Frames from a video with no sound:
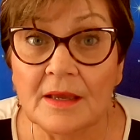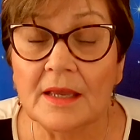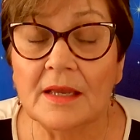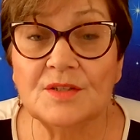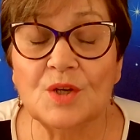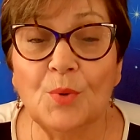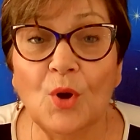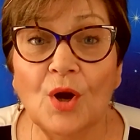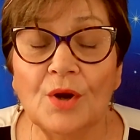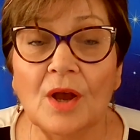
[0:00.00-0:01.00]
It's a
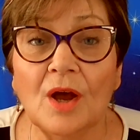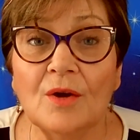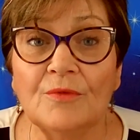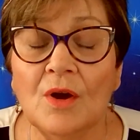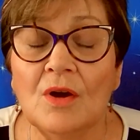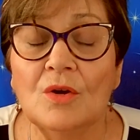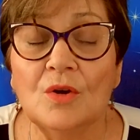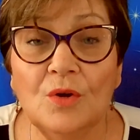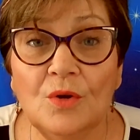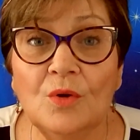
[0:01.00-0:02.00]
part of
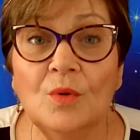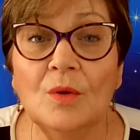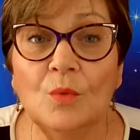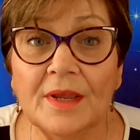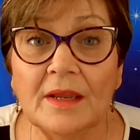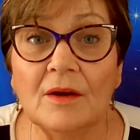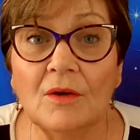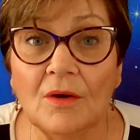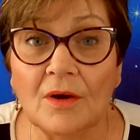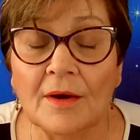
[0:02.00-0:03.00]
who we
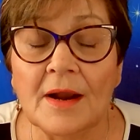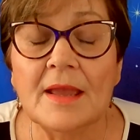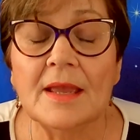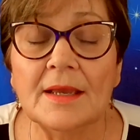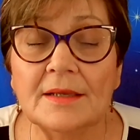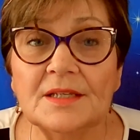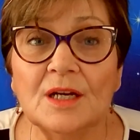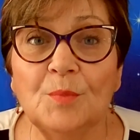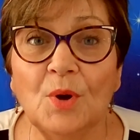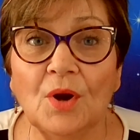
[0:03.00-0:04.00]
are. It's
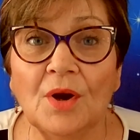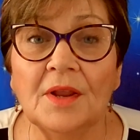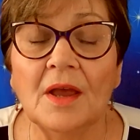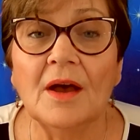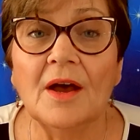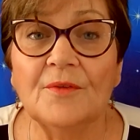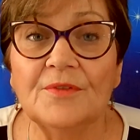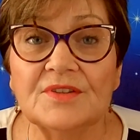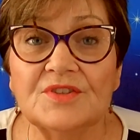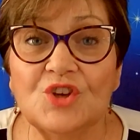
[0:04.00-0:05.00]
a part of
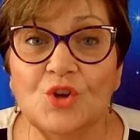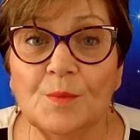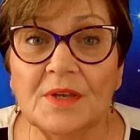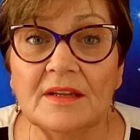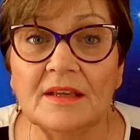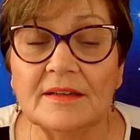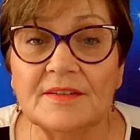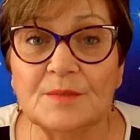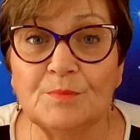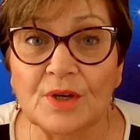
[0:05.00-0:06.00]
this human
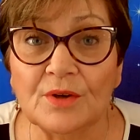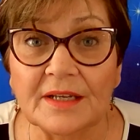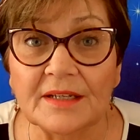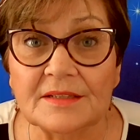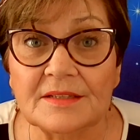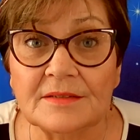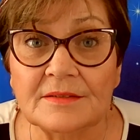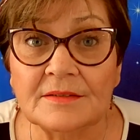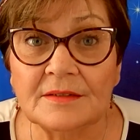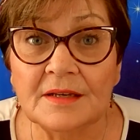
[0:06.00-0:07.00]
experience.
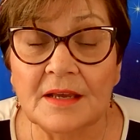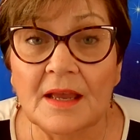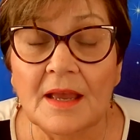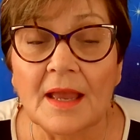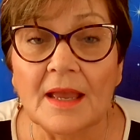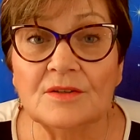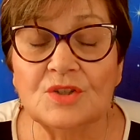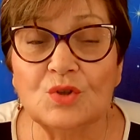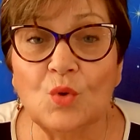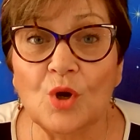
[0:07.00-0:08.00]
And
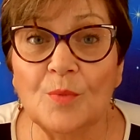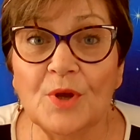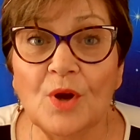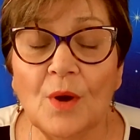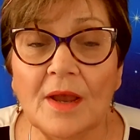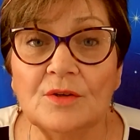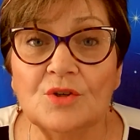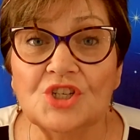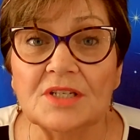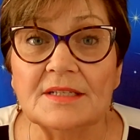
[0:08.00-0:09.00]
Scorpio
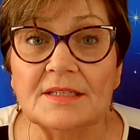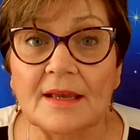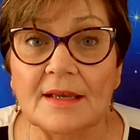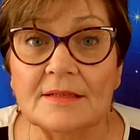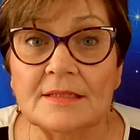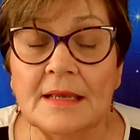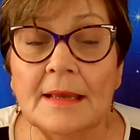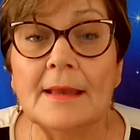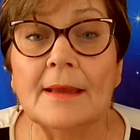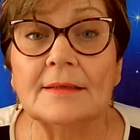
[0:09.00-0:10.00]
energy says,
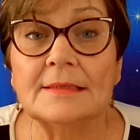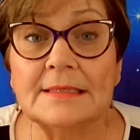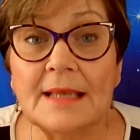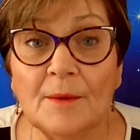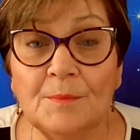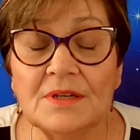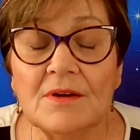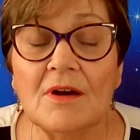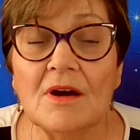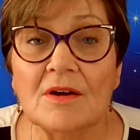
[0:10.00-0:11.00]
accept
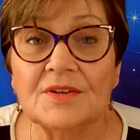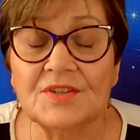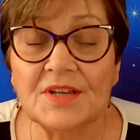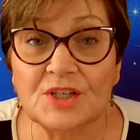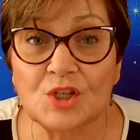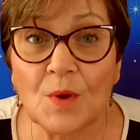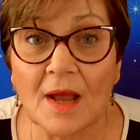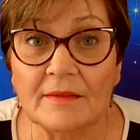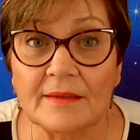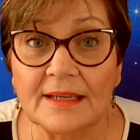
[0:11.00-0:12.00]
our
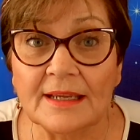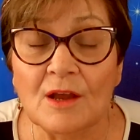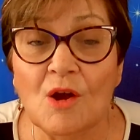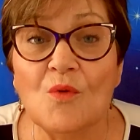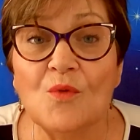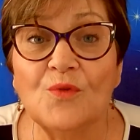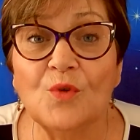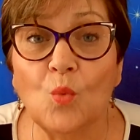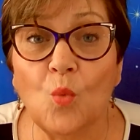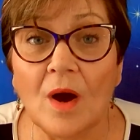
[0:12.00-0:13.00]
sexuality for
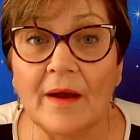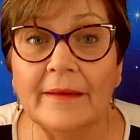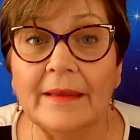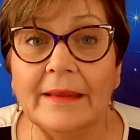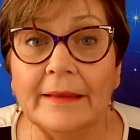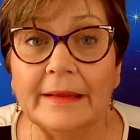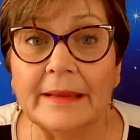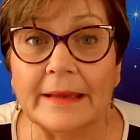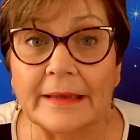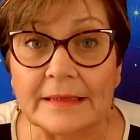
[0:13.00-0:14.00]
what it
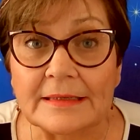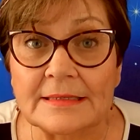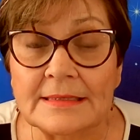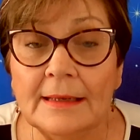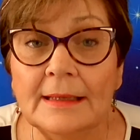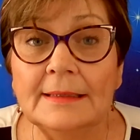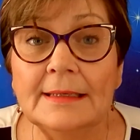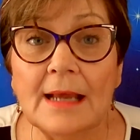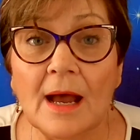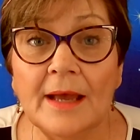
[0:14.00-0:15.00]
is,
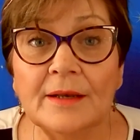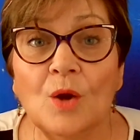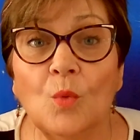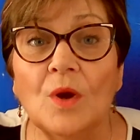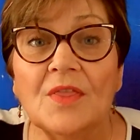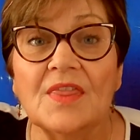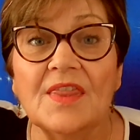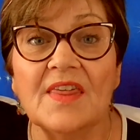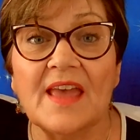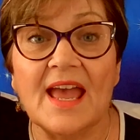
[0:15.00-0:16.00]
not what
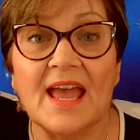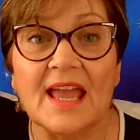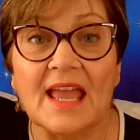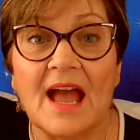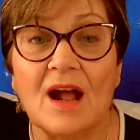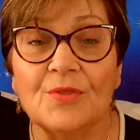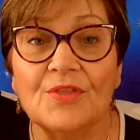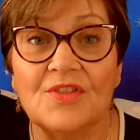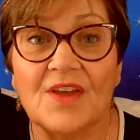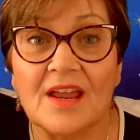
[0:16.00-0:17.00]
they out
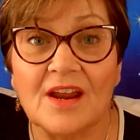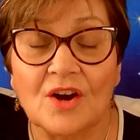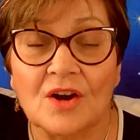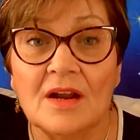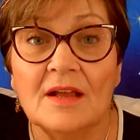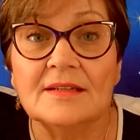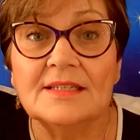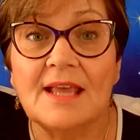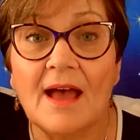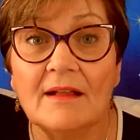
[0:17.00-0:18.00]
there
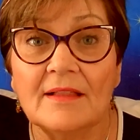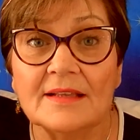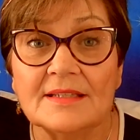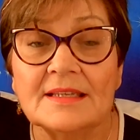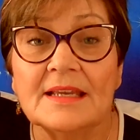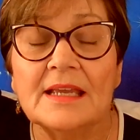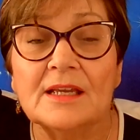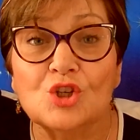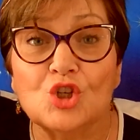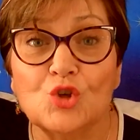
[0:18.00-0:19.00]
tell us
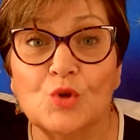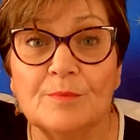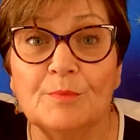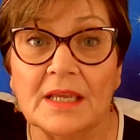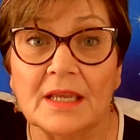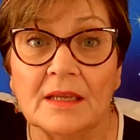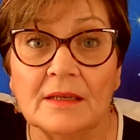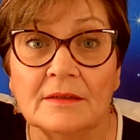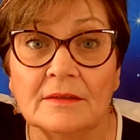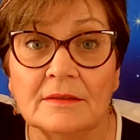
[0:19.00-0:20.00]
it should be.
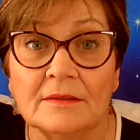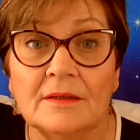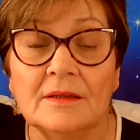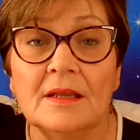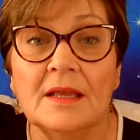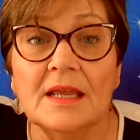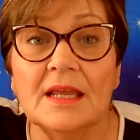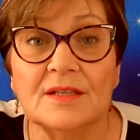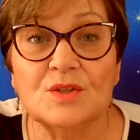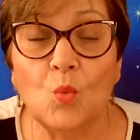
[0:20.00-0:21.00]

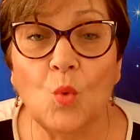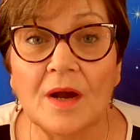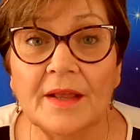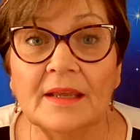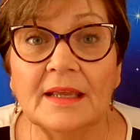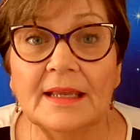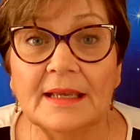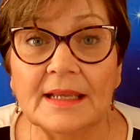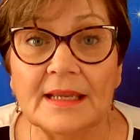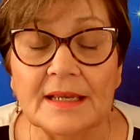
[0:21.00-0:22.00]
It's what
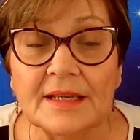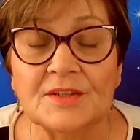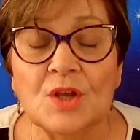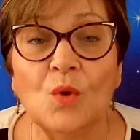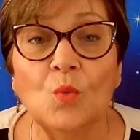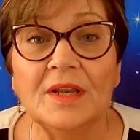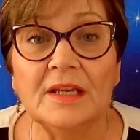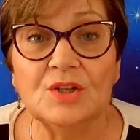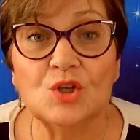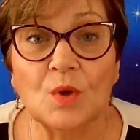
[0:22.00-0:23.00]
it is. We
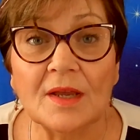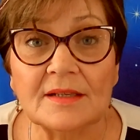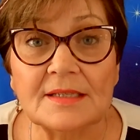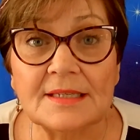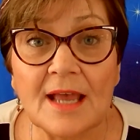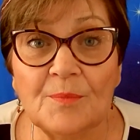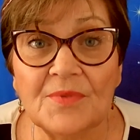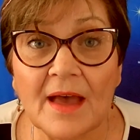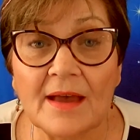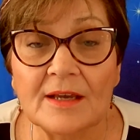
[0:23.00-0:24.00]
need to accept
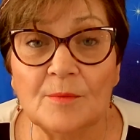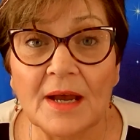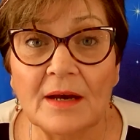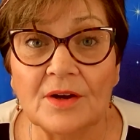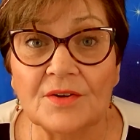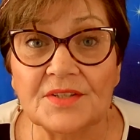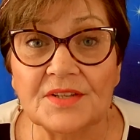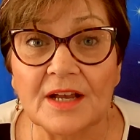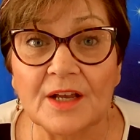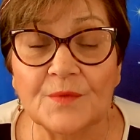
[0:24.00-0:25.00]
that about
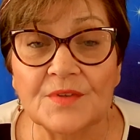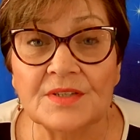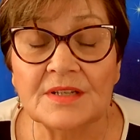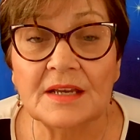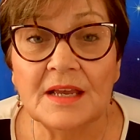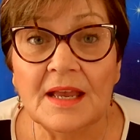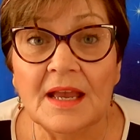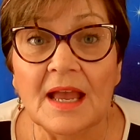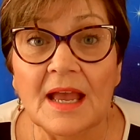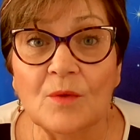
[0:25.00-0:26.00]
ourselves,
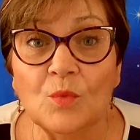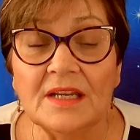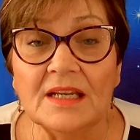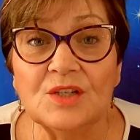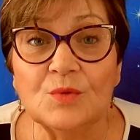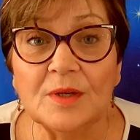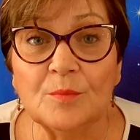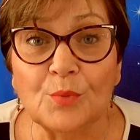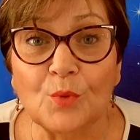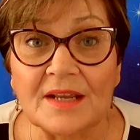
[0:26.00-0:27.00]
and we need to
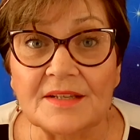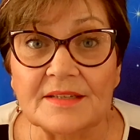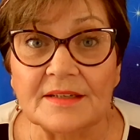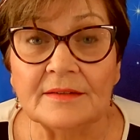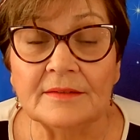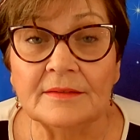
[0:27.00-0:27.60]
embrace it.